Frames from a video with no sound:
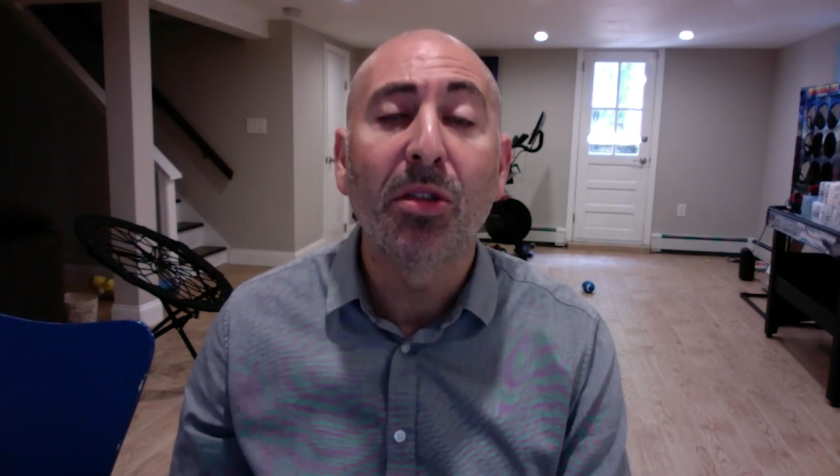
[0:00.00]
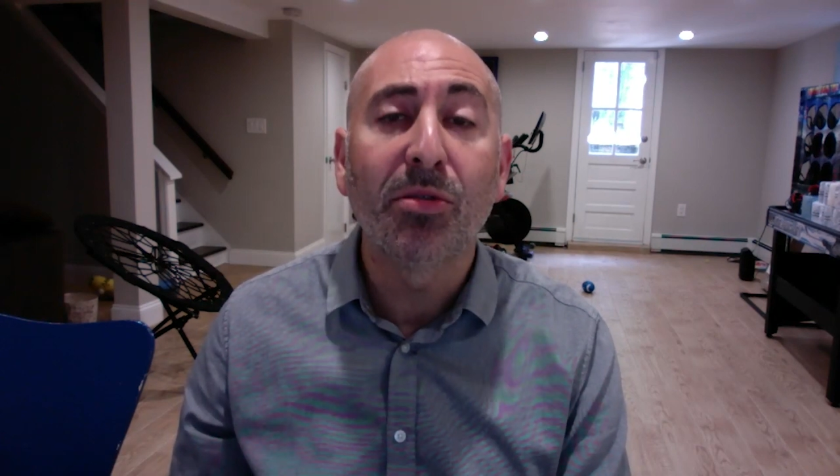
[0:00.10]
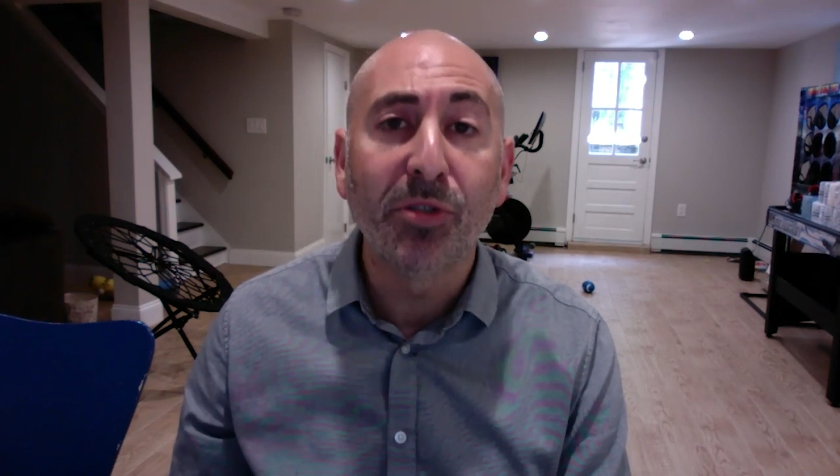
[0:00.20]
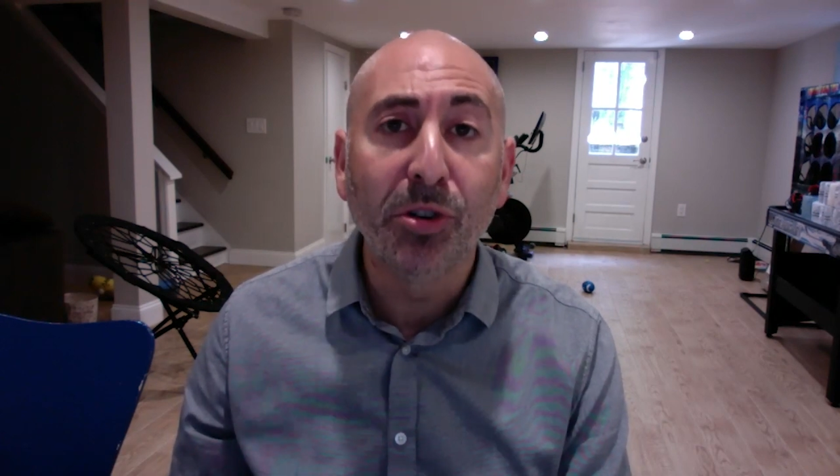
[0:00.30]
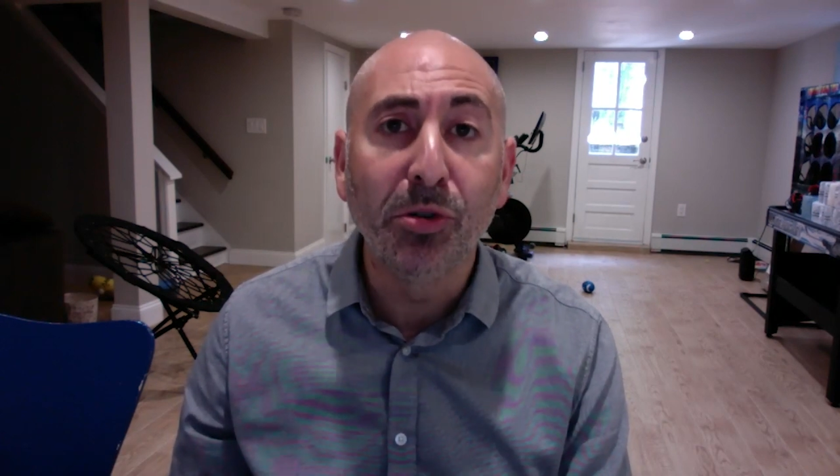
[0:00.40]

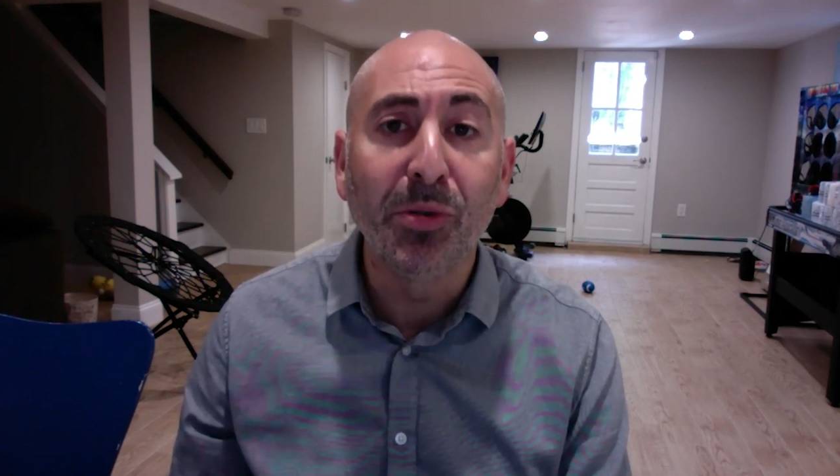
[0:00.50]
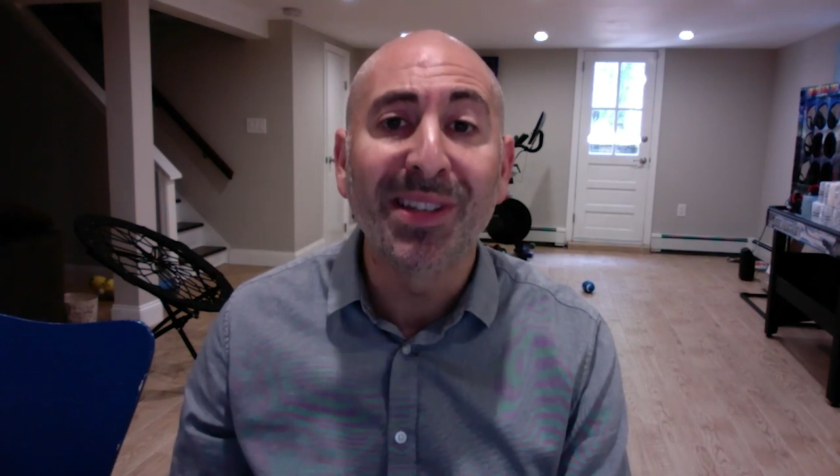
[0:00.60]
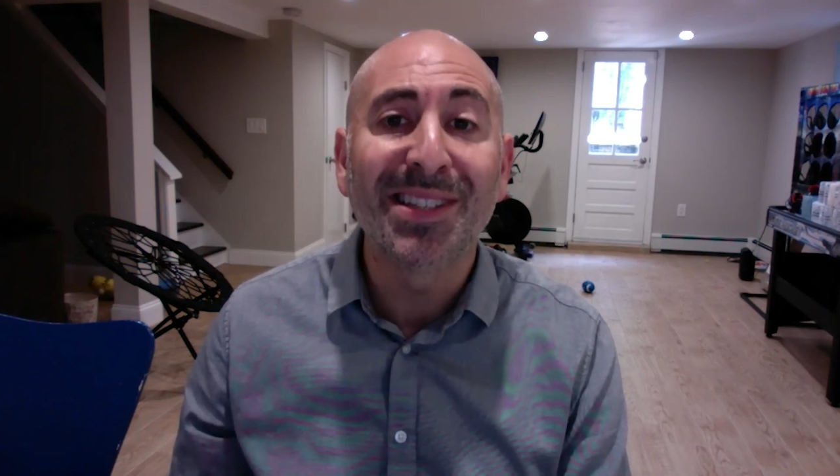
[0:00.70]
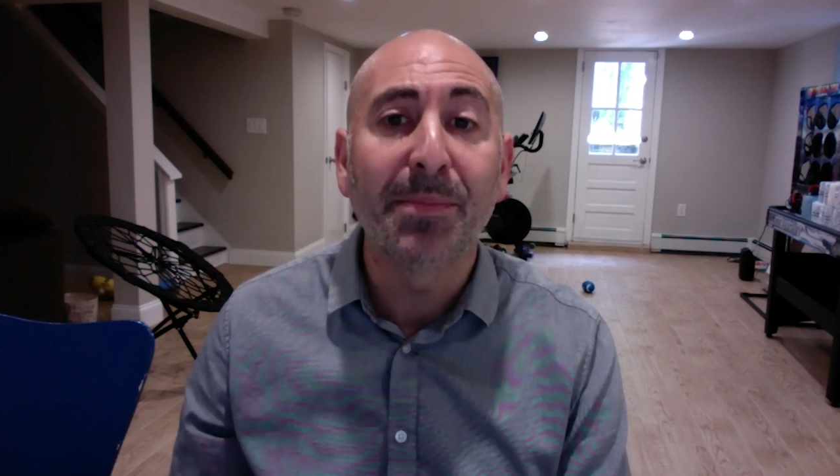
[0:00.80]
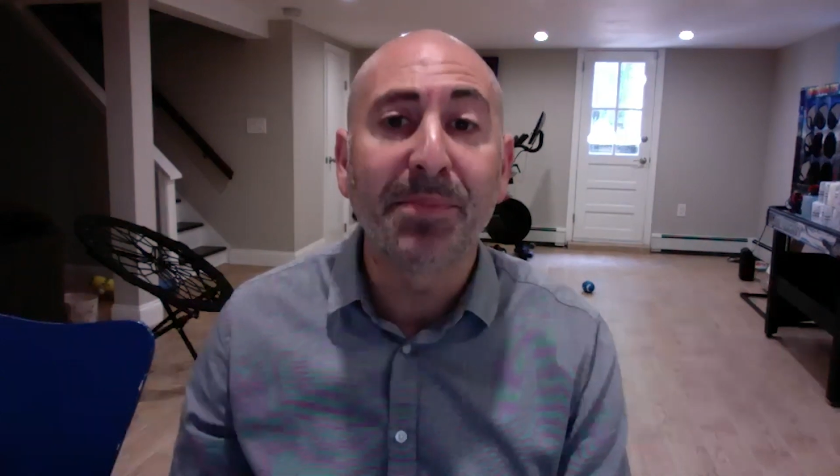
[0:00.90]
through
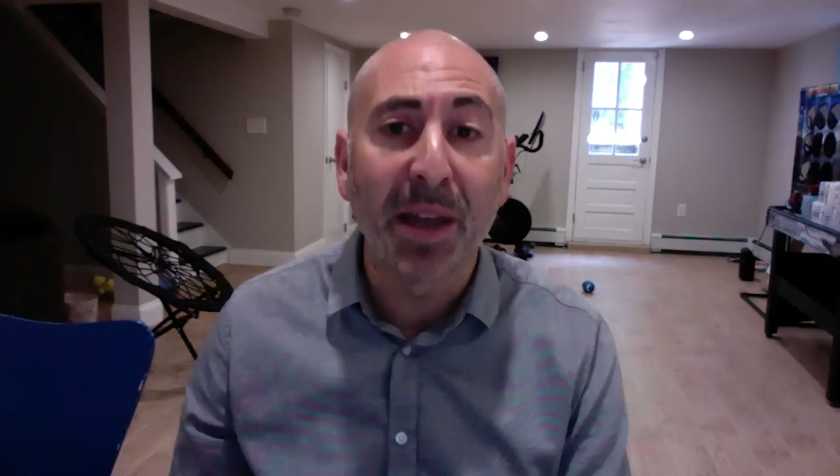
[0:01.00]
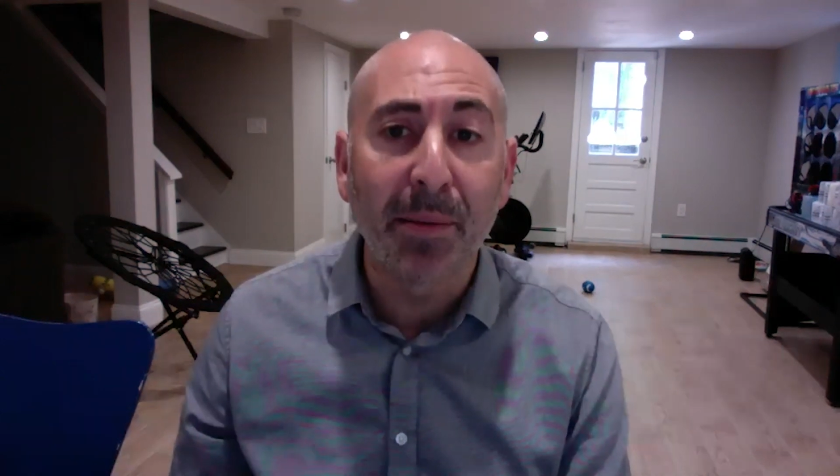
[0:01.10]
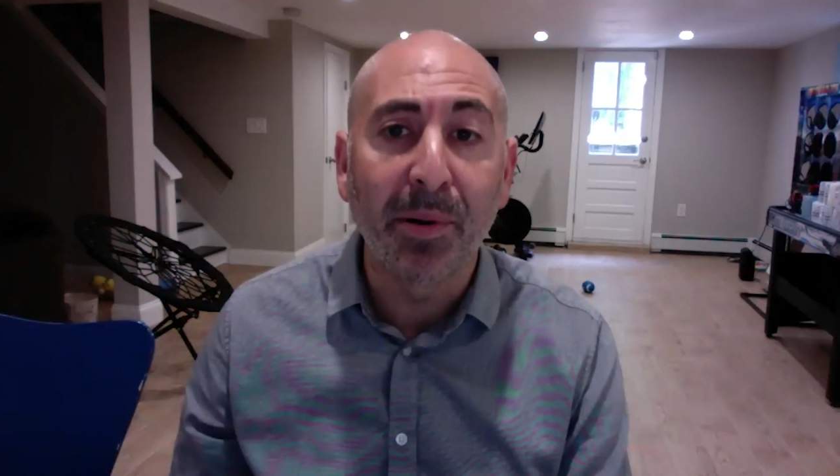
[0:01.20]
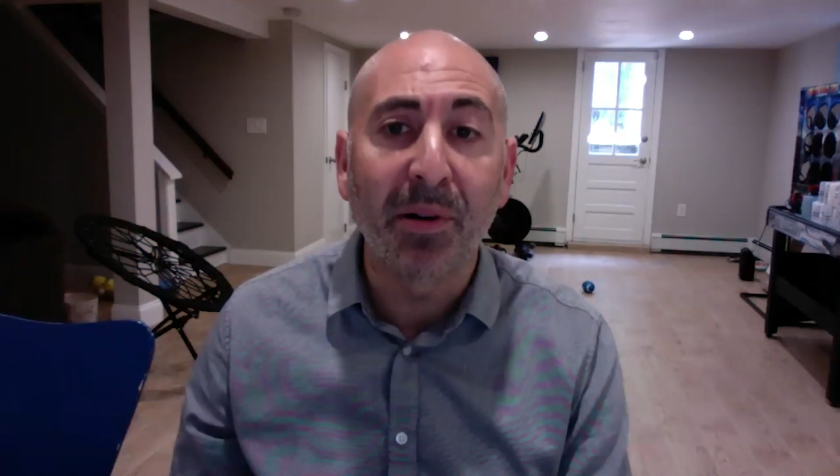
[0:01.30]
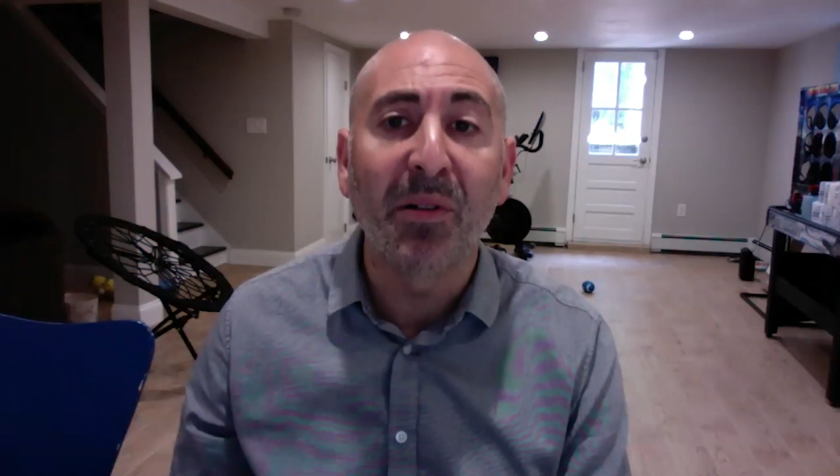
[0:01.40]

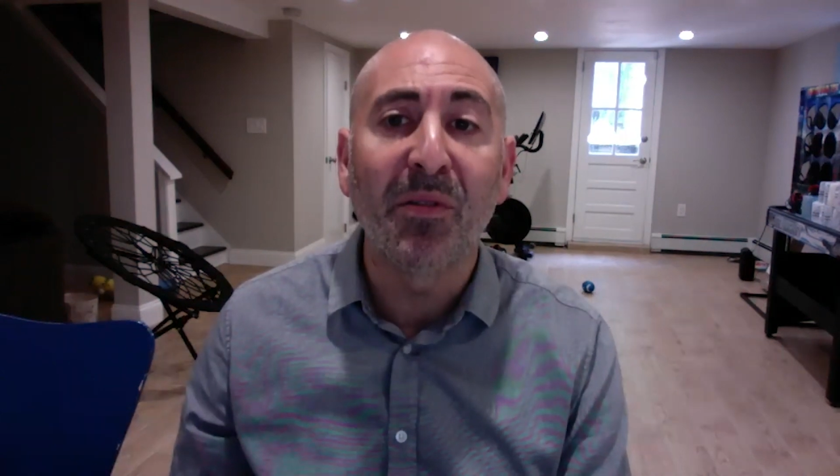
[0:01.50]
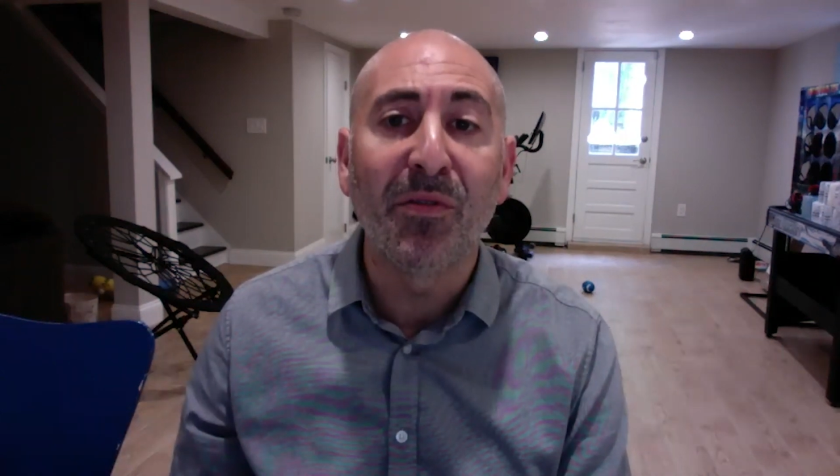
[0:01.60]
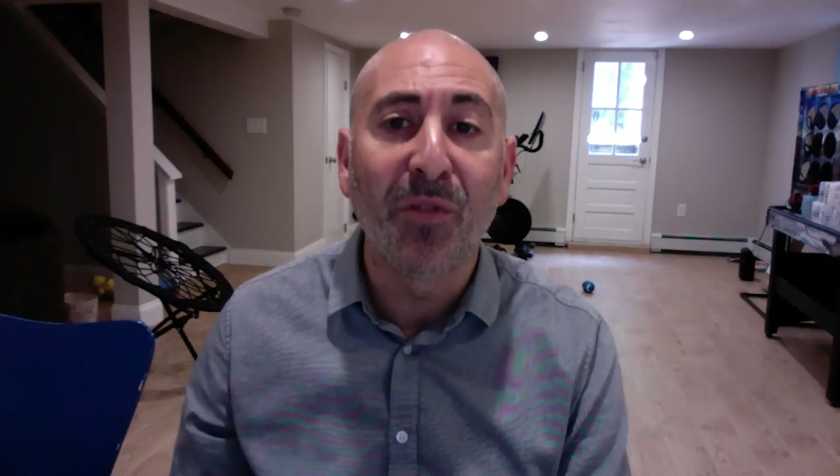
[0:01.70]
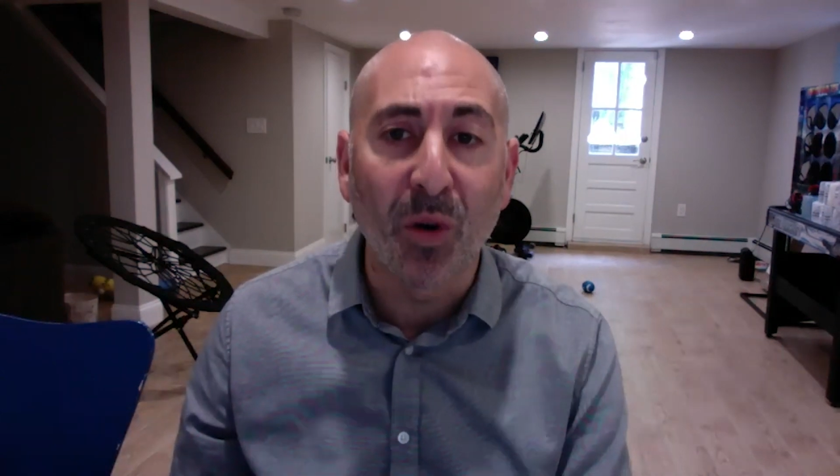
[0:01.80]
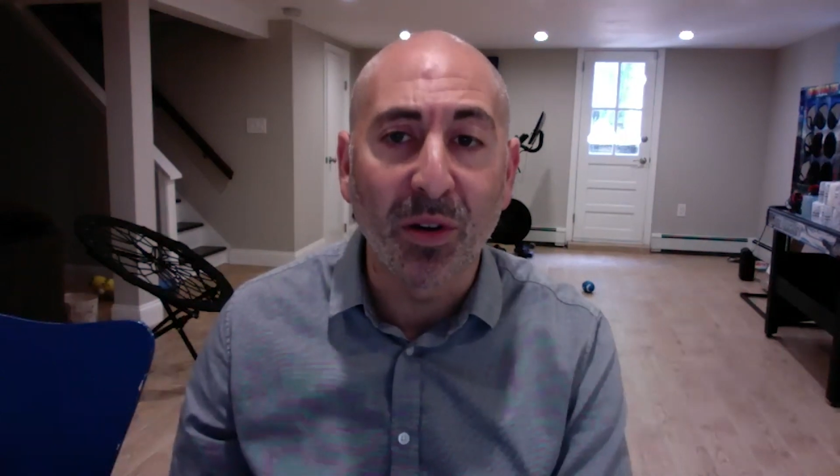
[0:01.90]
September
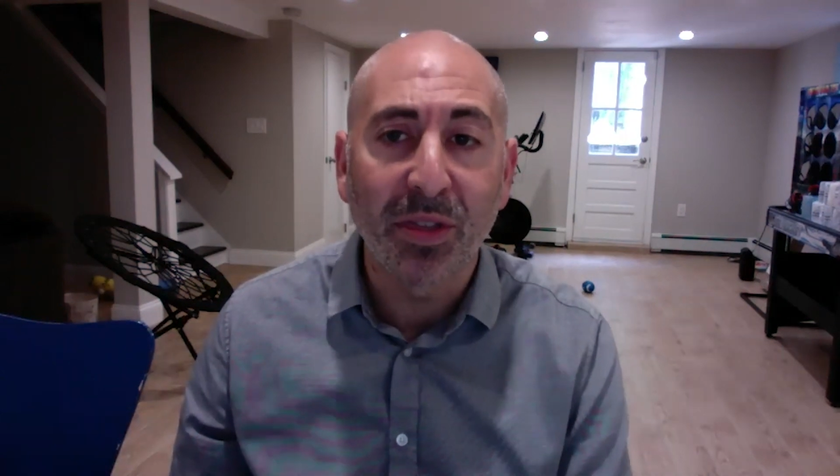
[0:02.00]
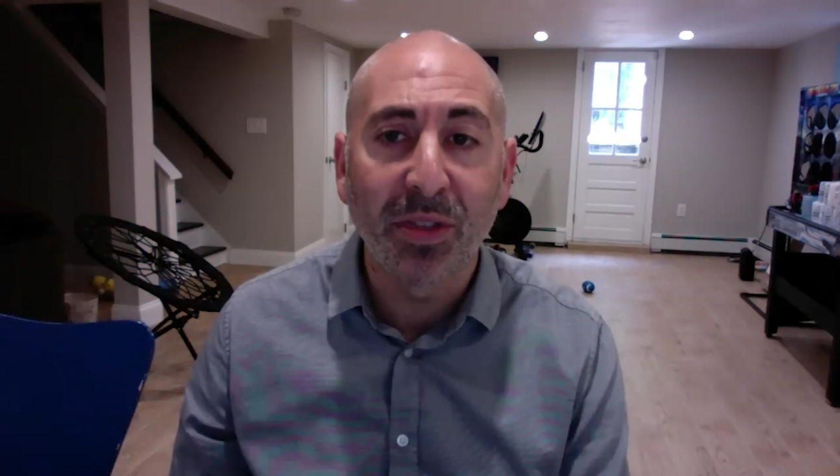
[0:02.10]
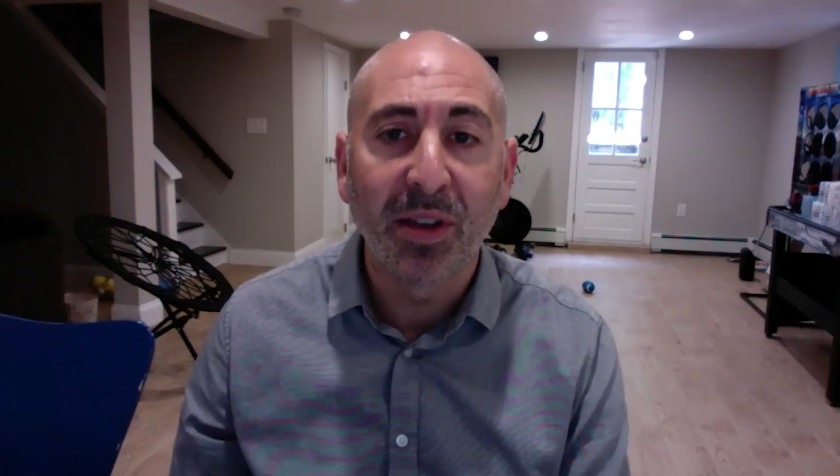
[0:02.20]
4th.